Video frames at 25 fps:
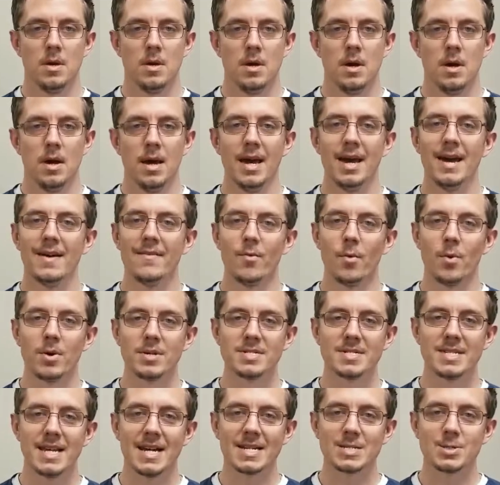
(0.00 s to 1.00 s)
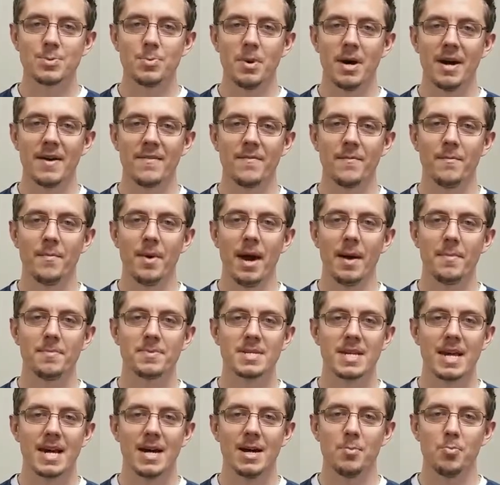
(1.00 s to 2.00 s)
Hey everyone, it's Dr. Mike from
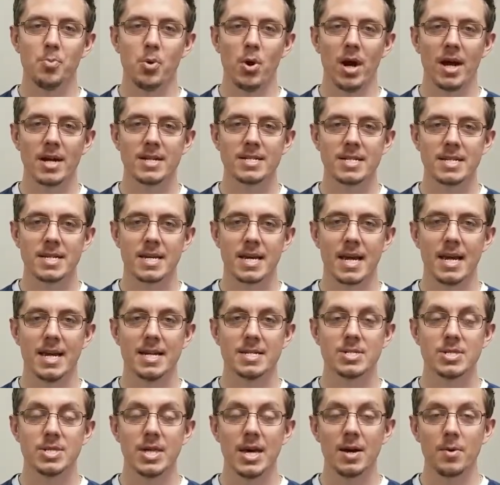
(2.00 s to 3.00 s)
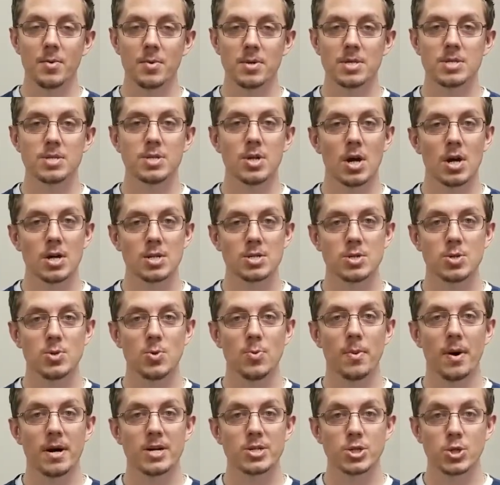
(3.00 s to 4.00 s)
Pappas Chiropractic, and today I want to talk to you
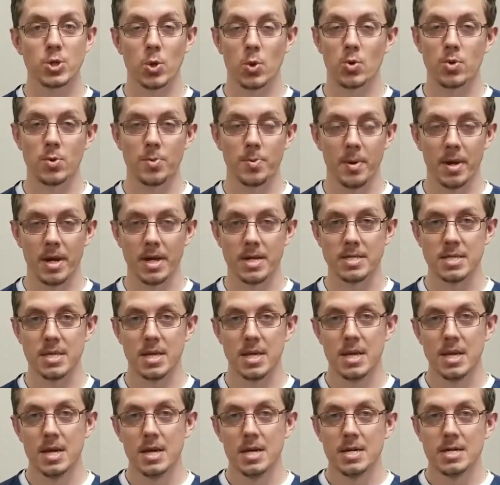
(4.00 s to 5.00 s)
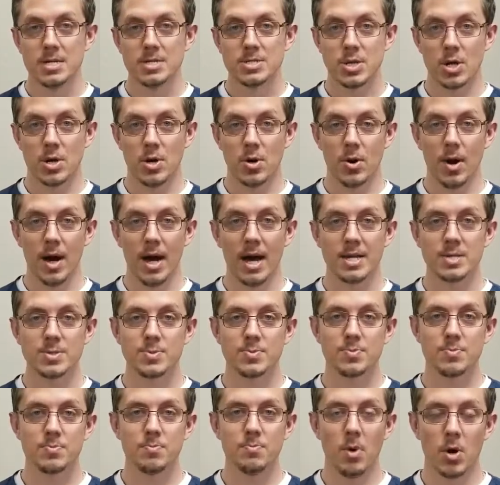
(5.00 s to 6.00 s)
about shoulder pain. So,
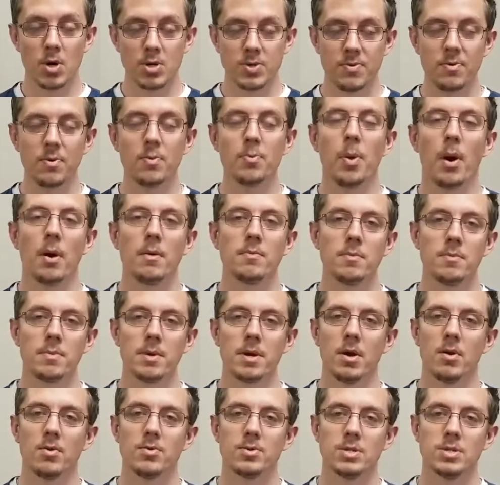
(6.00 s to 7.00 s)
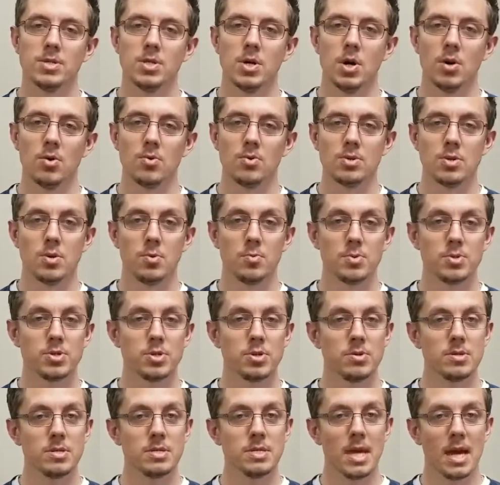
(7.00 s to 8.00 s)
as most of you probably already know, we
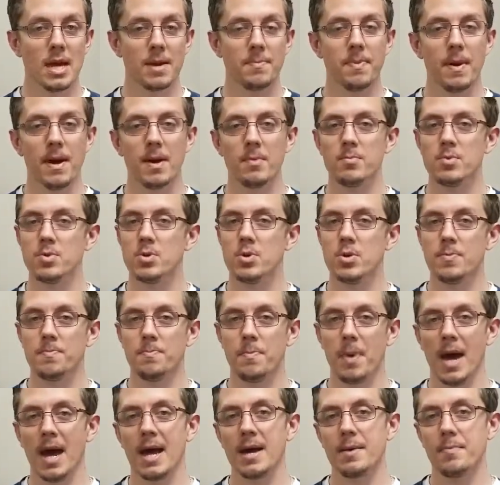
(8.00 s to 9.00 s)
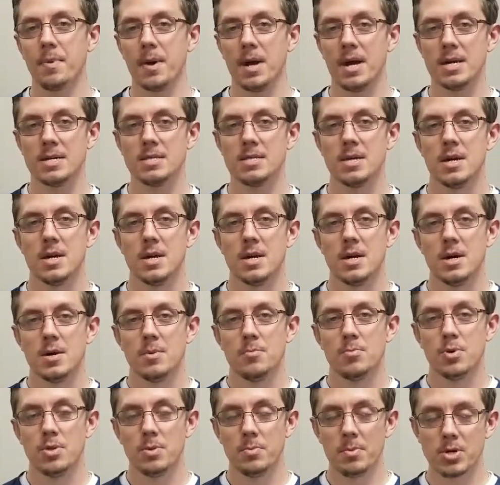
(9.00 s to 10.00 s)
treat neck pain, we treat back pain
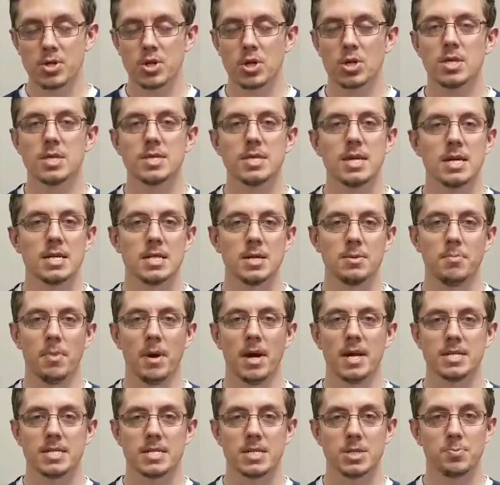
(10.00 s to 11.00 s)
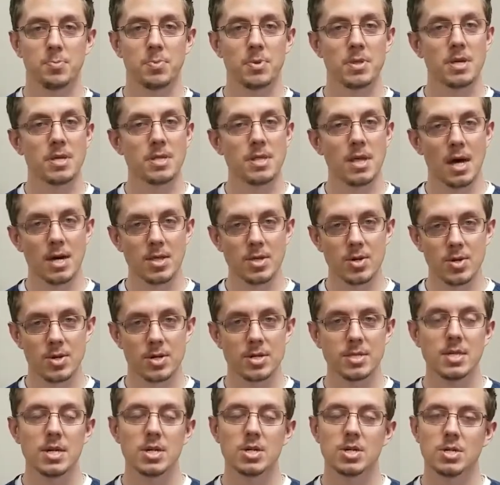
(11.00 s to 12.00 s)
pretty much on a daily basis, but another
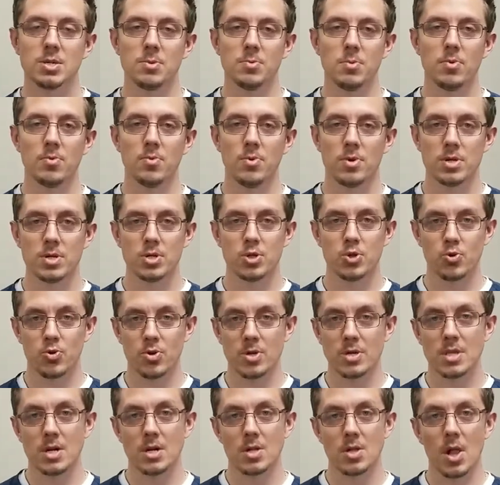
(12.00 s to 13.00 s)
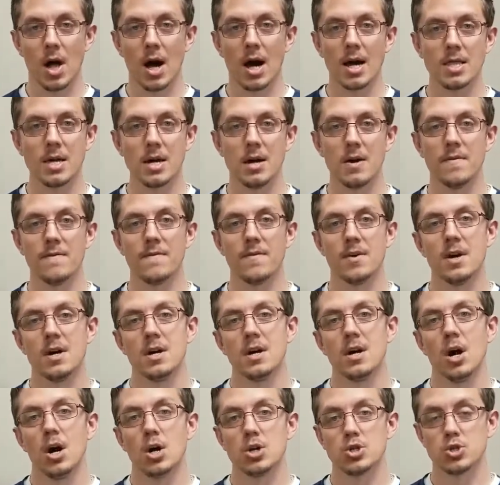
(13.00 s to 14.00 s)
condition that we really treat a lot
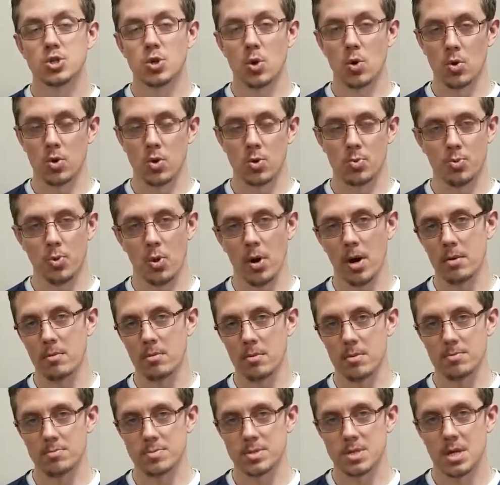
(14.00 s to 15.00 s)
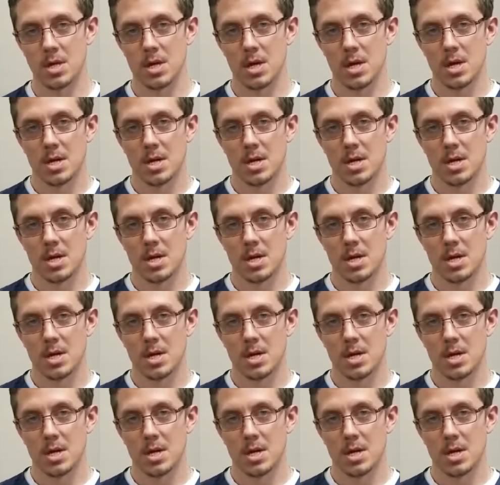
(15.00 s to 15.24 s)
of are shoulder problems.